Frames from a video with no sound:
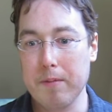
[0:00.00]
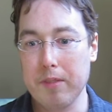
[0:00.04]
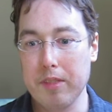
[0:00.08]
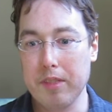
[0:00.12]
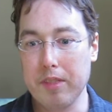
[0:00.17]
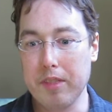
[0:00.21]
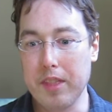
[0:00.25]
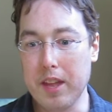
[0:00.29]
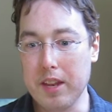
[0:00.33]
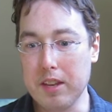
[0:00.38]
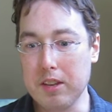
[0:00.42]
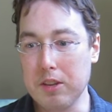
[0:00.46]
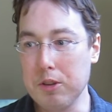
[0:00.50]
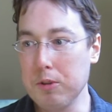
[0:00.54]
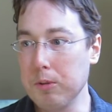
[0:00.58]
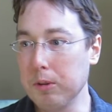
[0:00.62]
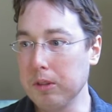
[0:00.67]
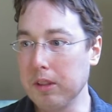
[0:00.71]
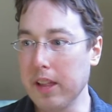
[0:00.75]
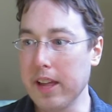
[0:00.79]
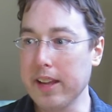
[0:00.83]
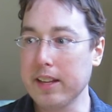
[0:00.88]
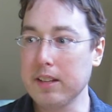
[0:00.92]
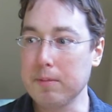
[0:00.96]
than you
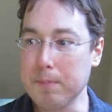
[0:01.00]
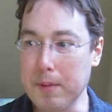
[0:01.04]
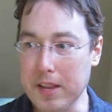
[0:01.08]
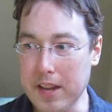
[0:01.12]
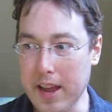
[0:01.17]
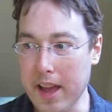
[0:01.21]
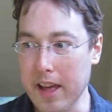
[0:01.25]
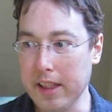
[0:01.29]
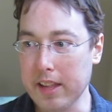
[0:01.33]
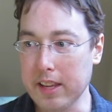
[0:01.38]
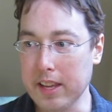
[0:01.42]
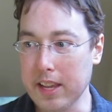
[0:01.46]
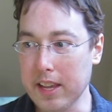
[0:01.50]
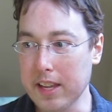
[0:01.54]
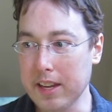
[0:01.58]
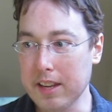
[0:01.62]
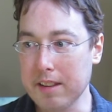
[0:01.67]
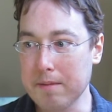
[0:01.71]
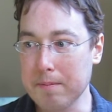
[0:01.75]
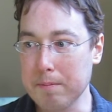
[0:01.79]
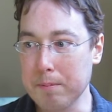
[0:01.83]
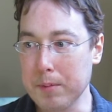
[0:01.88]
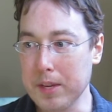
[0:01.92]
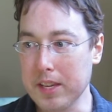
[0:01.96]
would like me to allocate
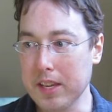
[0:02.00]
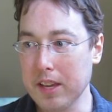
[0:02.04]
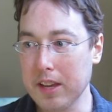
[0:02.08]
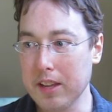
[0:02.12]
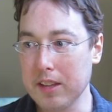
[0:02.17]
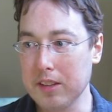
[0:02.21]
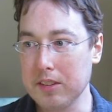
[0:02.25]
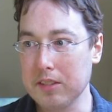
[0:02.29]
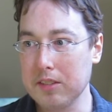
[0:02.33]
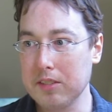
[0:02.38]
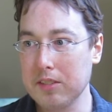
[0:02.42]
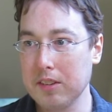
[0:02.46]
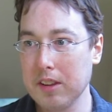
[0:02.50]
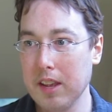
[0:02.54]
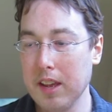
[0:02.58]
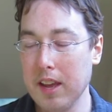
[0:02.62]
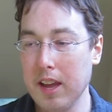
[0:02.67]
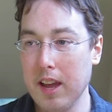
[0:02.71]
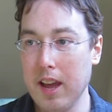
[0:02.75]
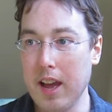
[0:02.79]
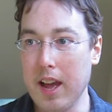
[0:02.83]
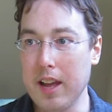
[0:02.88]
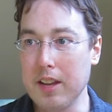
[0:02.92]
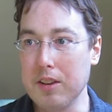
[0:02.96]
it because
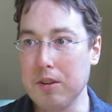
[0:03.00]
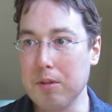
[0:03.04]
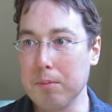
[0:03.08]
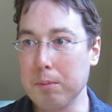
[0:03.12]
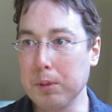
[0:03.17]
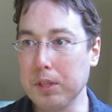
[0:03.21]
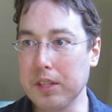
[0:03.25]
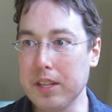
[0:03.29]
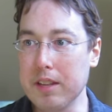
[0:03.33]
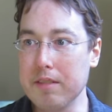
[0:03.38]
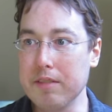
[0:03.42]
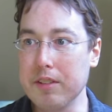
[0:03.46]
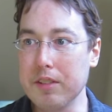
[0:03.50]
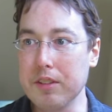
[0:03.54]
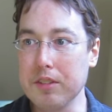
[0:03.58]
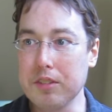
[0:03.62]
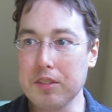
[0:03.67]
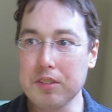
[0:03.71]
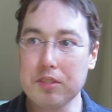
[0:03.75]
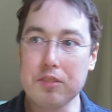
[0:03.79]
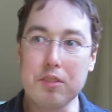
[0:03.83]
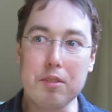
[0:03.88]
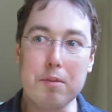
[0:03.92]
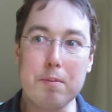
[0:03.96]
I don't believe in the
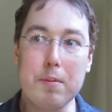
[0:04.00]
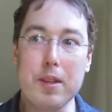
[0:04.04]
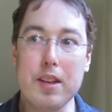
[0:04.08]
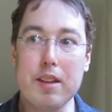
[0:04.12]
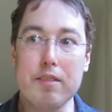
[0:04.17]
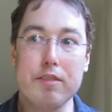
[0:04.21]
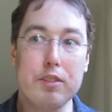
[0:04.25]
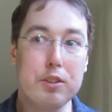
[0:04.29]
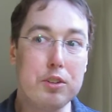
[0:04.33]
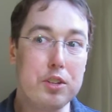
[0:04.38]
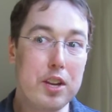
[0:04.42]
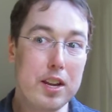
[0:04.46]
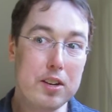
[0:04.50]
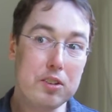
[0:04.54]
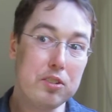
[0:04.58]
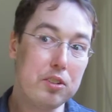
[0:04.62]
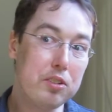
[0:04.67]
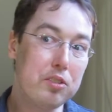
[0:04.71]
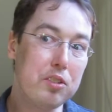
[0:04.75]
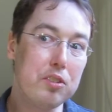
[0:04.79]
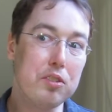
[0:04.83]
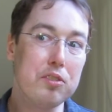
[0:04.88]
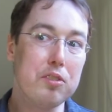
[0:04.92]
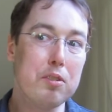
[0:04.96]
system. And if you change
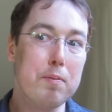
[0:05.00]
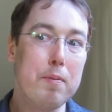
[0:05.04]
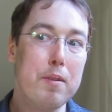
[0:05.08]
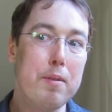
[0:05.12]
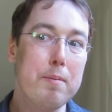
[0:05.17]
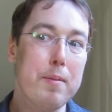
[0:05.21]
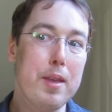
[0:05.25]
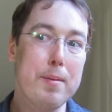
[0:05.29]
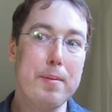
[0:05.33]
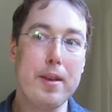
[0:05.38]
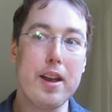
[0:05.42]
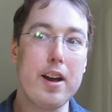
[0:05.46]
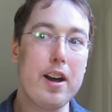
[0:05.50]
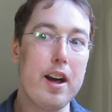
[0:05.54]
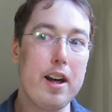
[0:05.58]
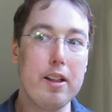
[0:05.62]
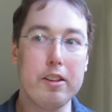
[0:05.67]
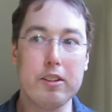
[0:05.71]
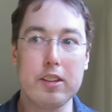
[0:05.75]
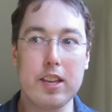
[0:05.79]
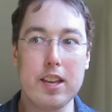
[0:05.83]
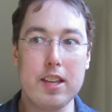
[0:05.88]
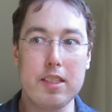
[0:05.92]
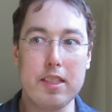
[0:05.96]
the system, then maybe I'll
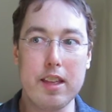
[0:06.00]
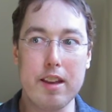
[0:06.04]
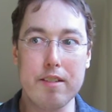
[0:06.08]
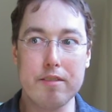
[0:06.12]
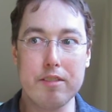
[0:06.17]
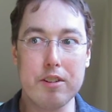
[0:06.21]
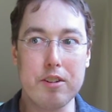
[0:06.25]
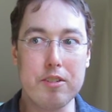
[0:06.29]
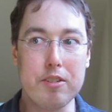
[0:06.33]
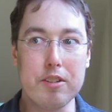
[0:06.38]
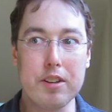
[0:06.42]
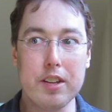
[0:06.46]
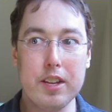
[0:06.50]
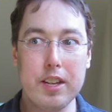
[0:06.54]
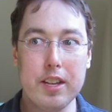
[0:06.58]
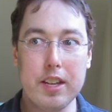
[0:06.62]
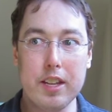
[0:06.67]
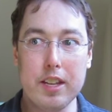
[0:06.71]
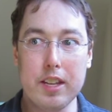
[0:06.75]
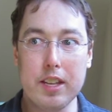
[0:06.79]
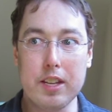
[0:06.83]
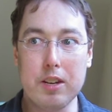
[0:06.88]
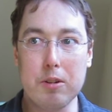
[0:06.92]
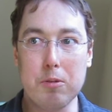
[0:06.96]
allocate that vote
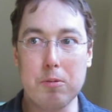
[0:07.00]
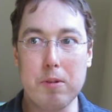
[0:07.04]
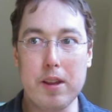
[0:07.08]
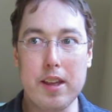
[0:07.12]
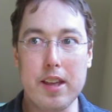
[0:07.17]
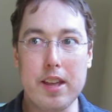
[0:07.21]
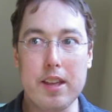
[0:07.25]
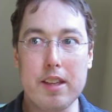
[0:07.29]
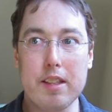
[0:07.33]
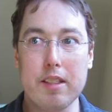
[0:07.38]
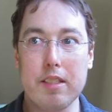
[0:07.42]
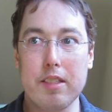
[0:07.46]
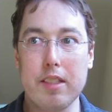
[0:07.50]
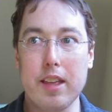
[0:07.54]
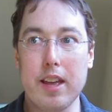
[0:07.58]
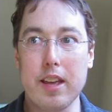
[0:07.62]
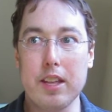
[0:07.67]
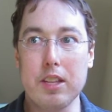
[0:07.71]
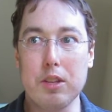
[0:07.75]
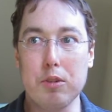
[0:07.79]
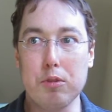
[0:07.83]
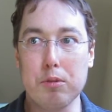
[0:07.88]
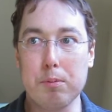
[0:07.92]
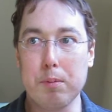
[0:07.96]
in a way
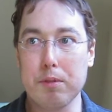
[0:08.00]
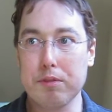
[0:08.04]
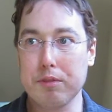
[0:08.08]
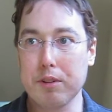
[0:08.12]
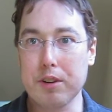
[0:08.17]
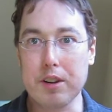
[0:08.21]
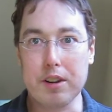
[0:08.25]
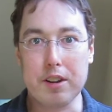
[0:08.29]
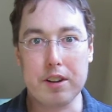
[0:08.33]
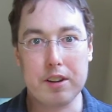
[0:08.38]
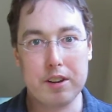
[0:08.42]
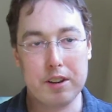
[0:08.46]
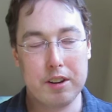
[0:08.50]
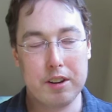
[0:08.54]
that you would prefer.